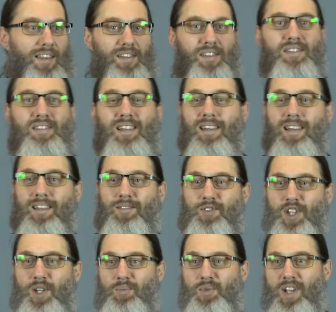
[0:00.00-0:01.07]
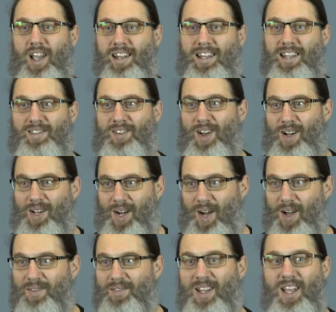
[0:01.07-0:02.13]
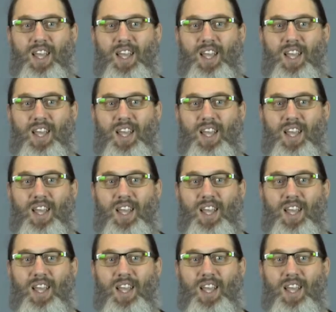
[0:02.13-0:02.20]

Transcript: this is a cheap Chinese knockoff.